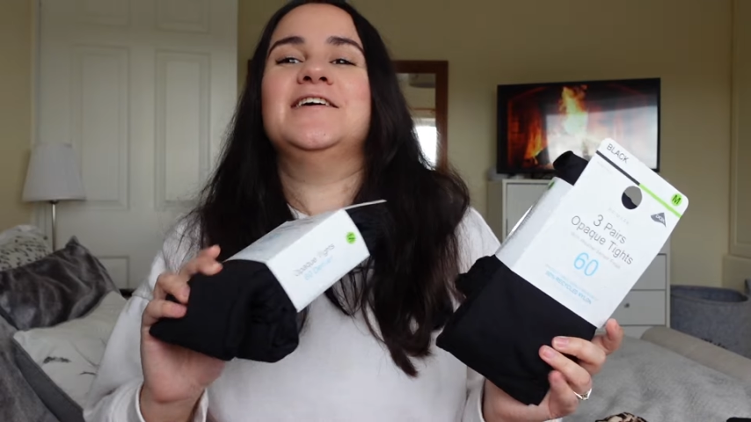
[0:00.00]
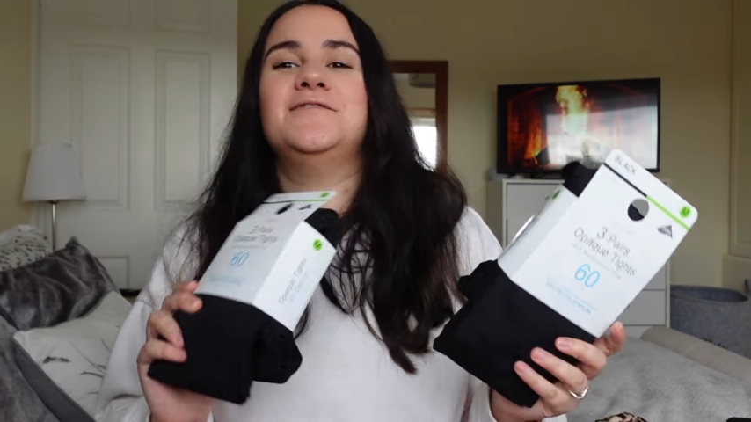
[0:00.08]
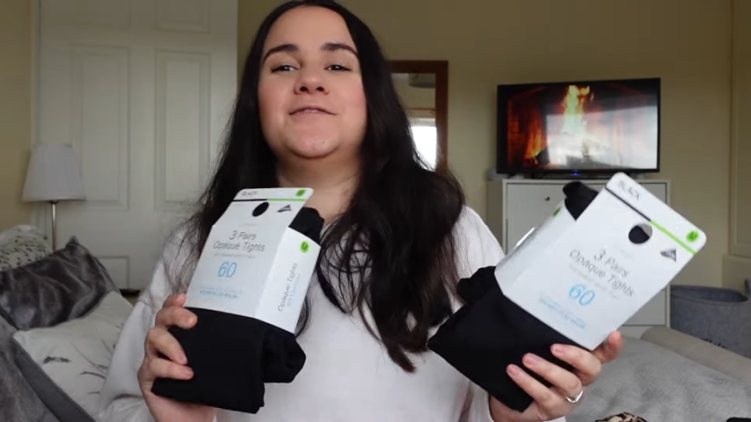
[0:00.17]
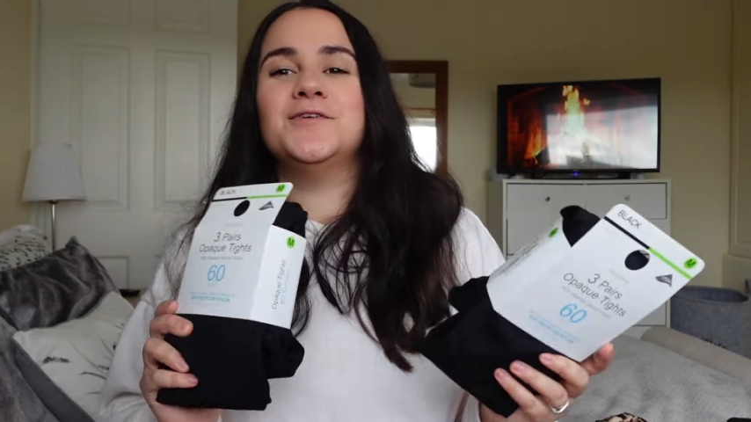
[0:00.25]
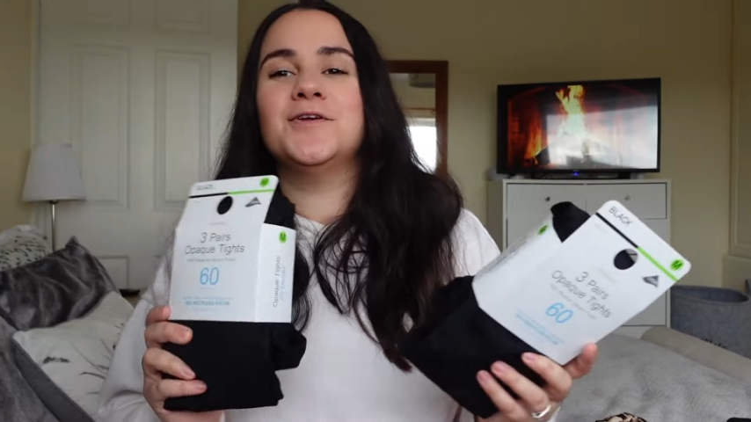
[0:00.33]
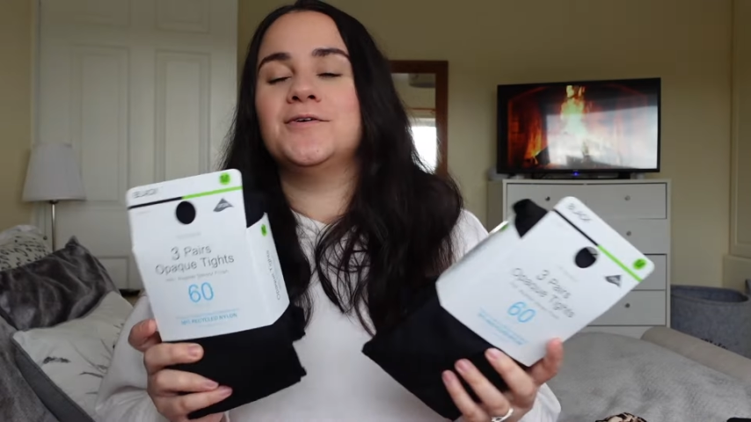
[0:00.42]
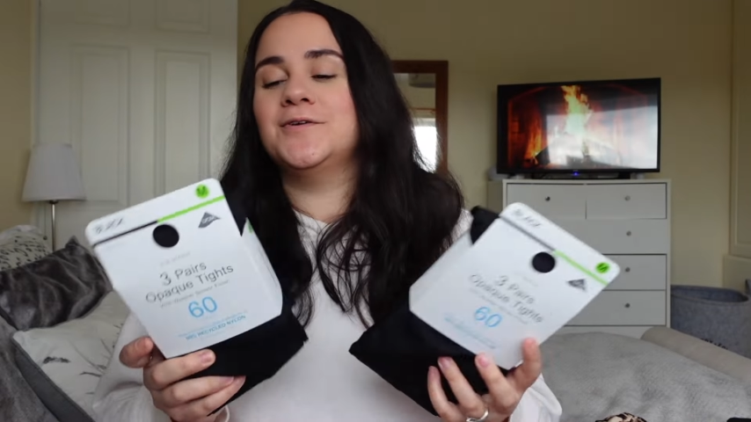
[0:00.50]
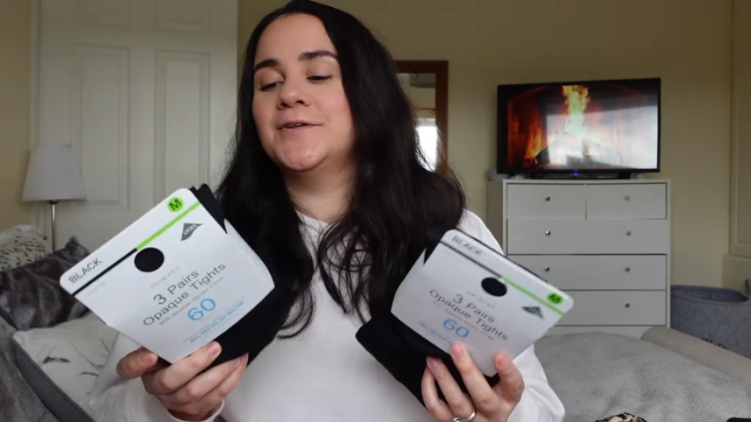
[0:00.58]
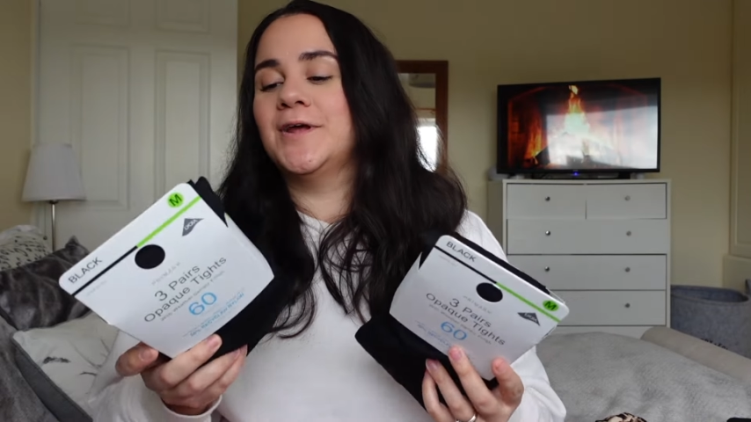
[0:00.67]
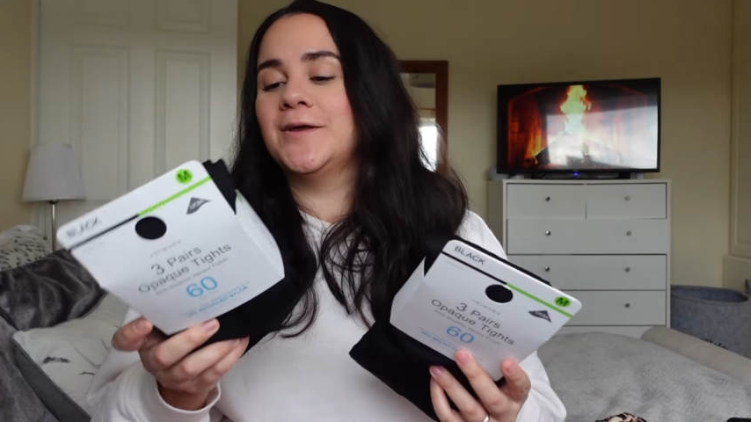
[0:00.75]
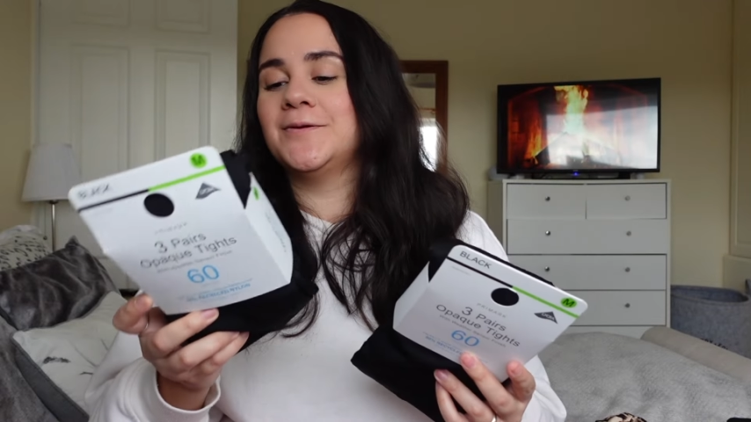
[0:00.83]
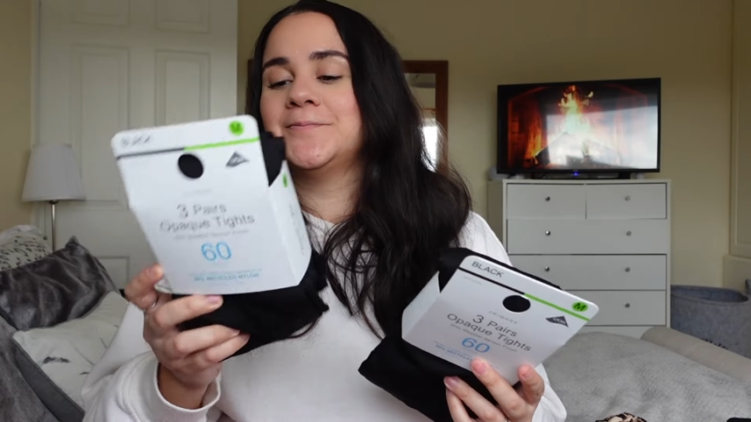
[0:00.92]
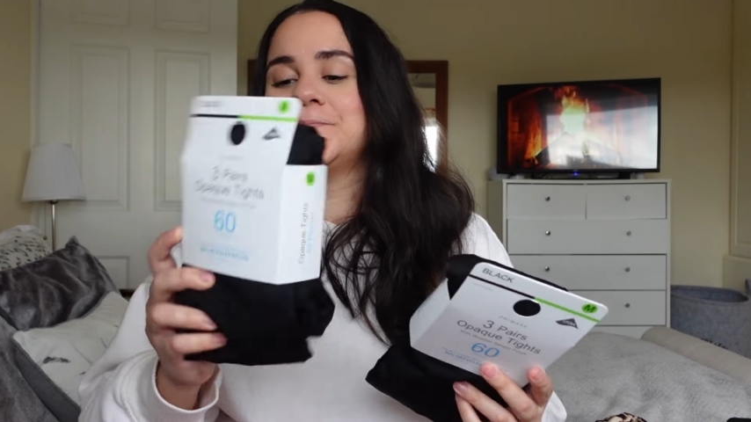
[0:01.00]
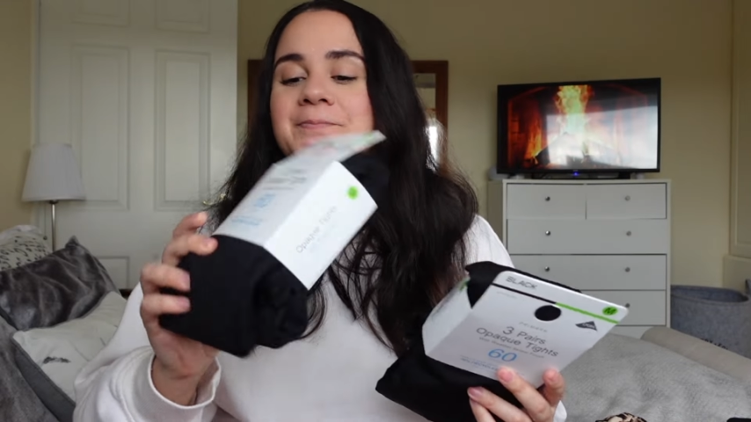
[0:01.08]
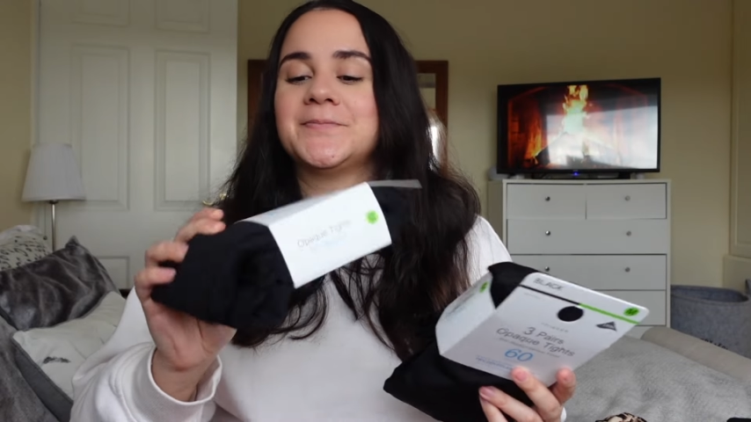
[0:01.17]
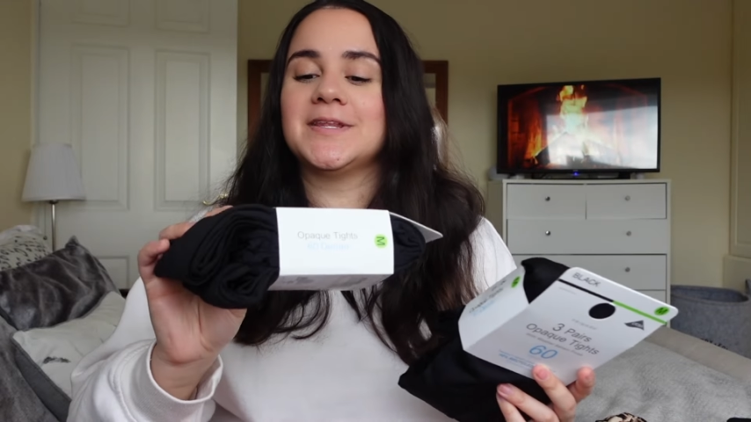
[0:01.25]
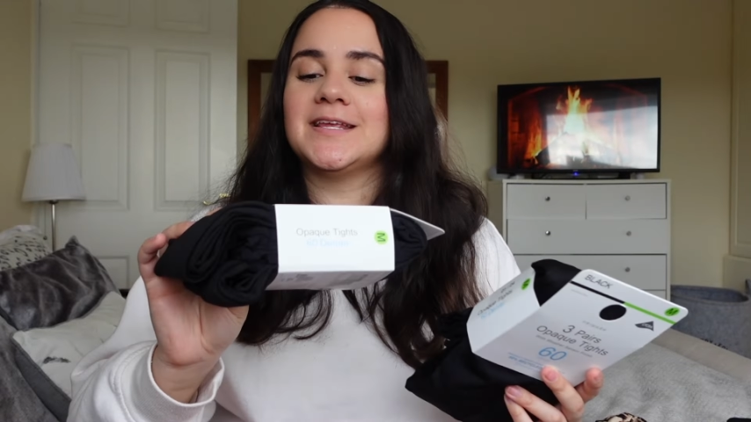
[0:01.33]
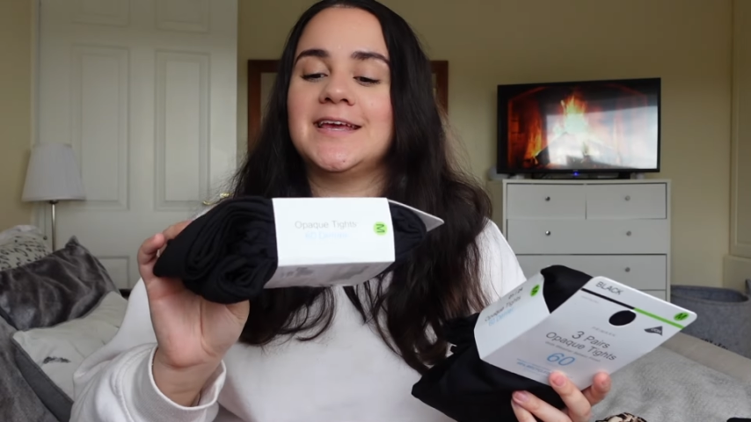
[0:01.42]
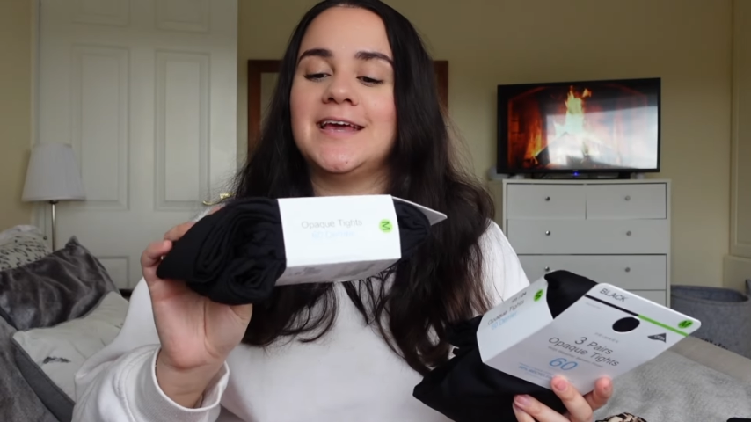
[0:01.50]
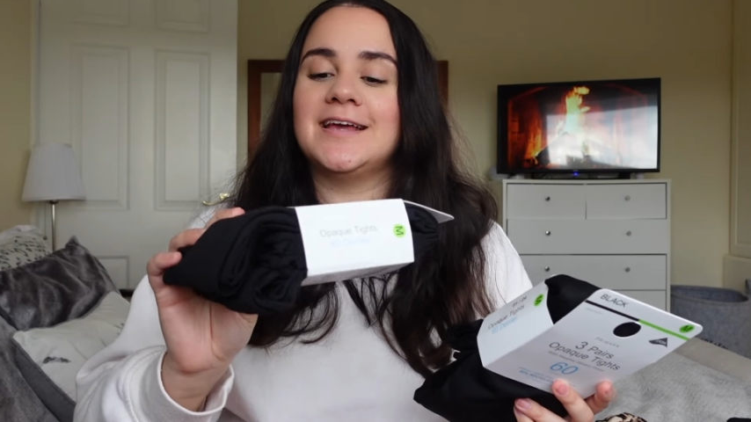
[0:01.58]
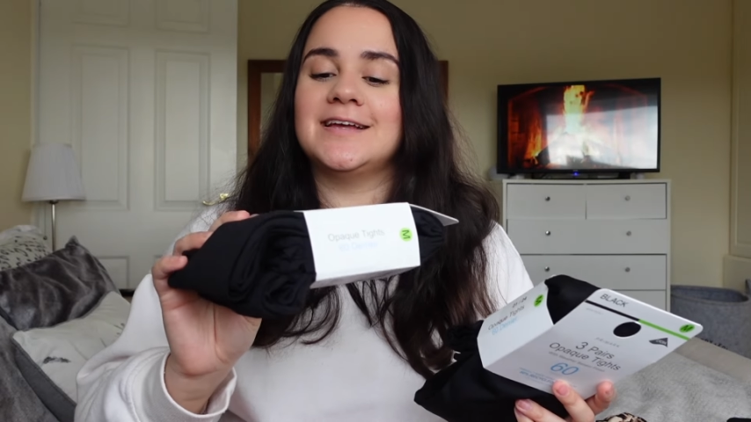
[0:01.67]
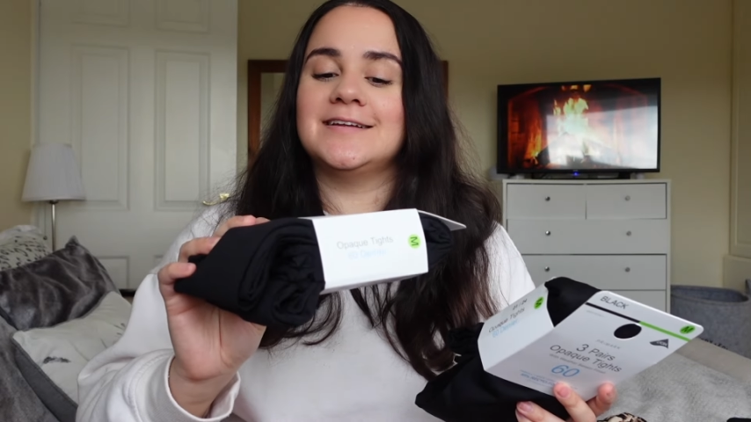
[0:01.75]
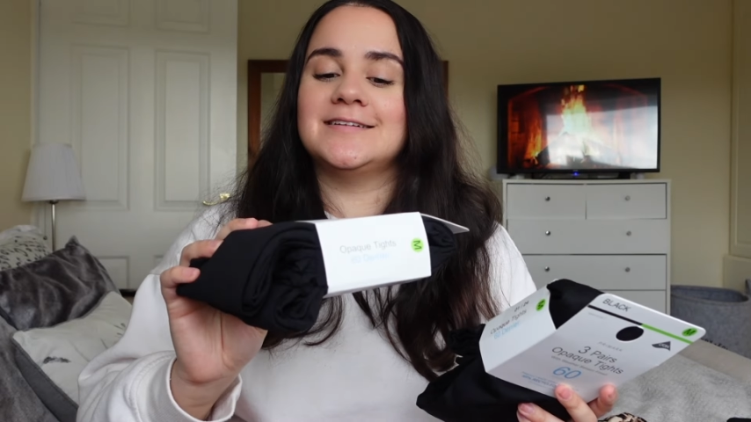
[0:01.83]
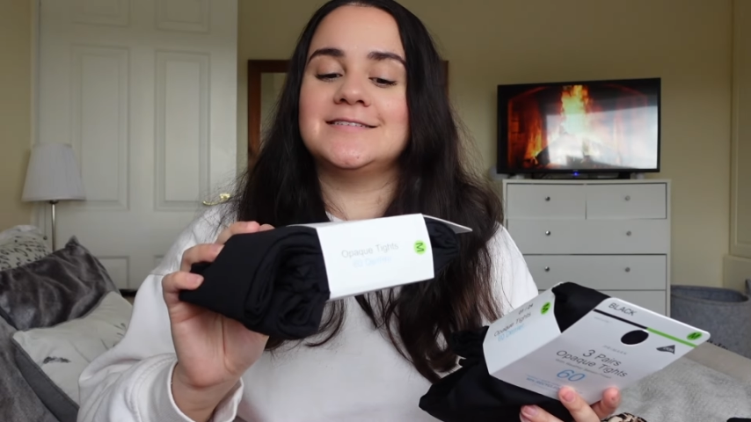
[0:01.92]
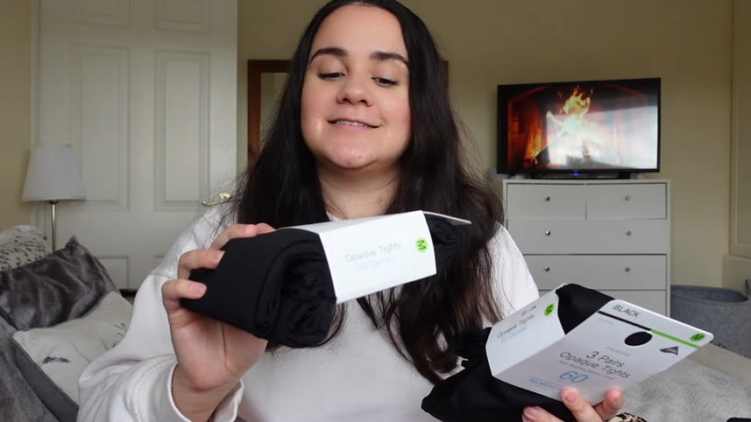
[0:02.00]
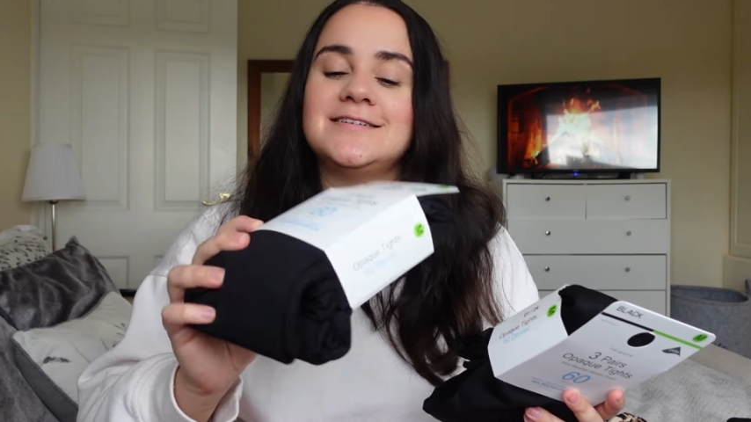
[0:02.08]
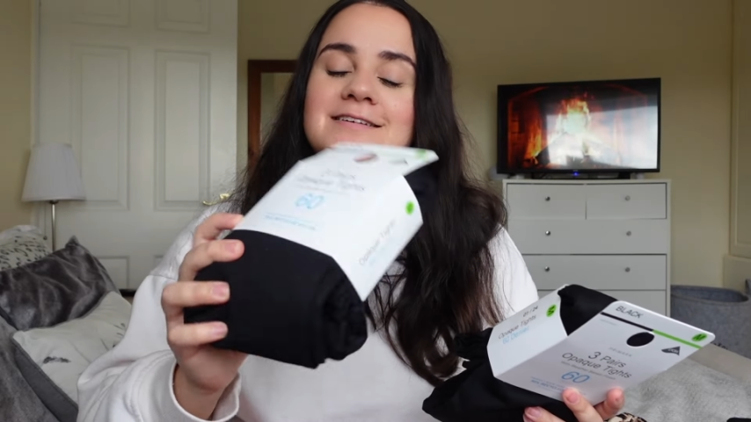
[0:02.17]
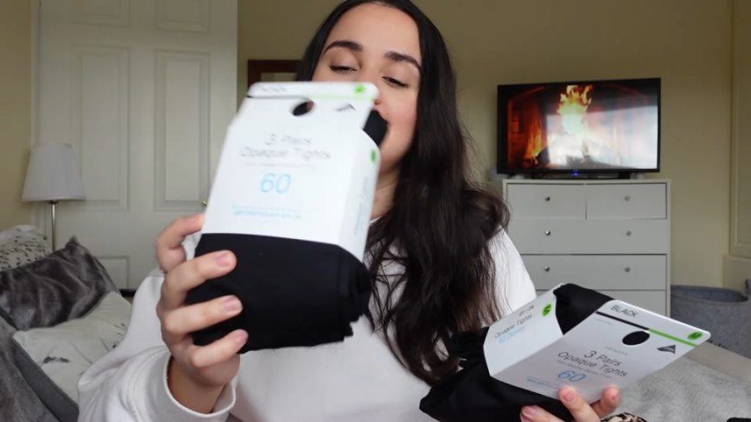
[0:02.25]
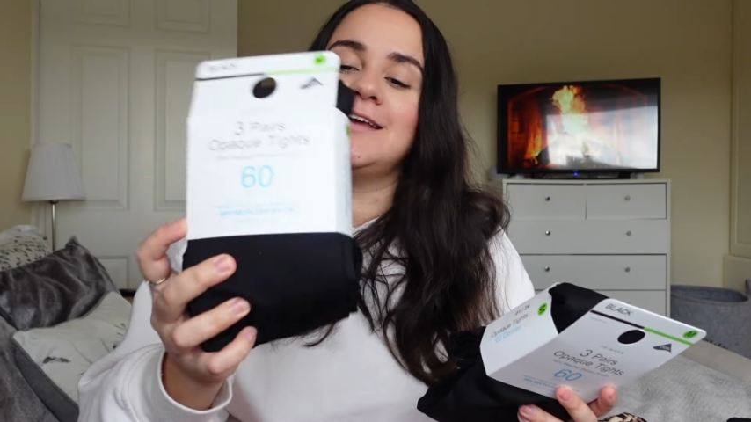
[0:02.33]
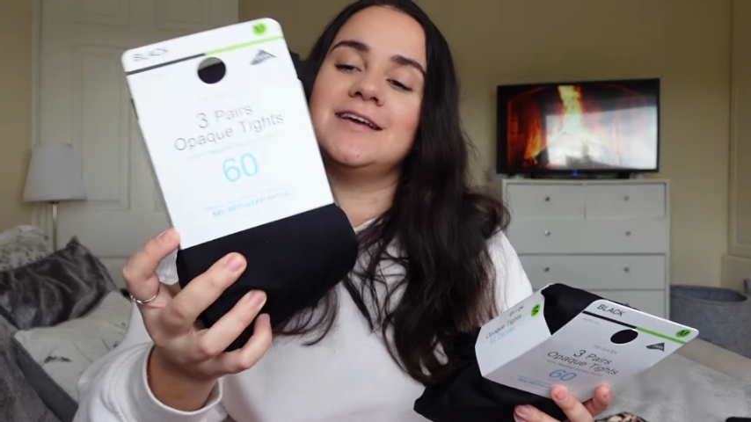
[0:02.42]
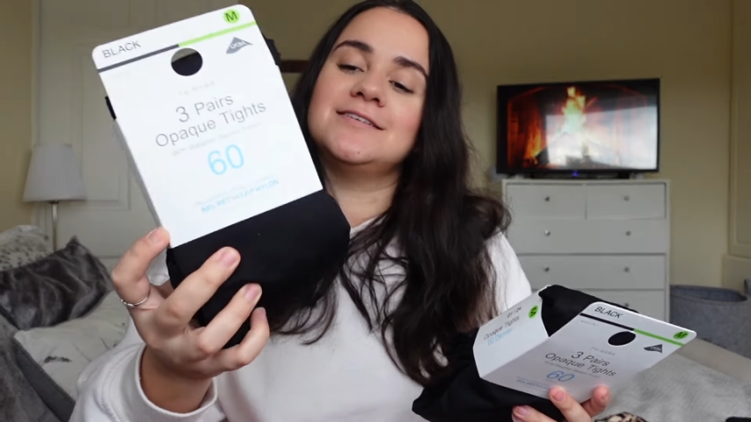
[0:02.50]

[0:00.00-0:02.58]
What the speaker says: If you know, you know. And yeah,